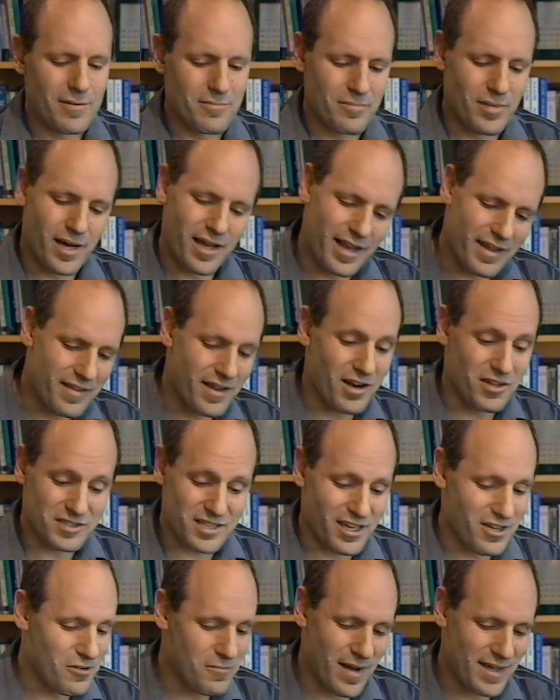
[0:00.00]
And then I'll
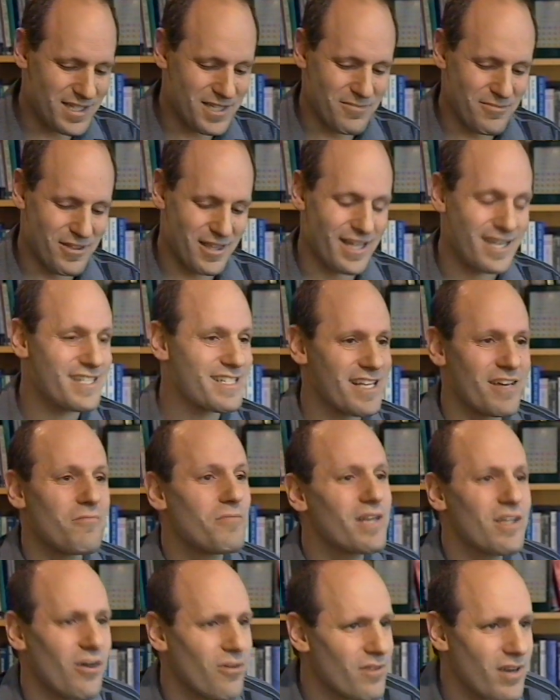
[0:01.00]
tell you about some things that
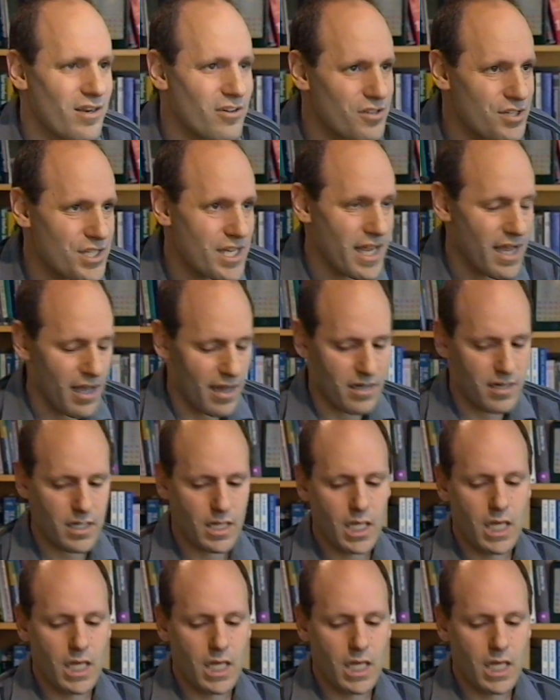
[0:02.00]
we don't understand.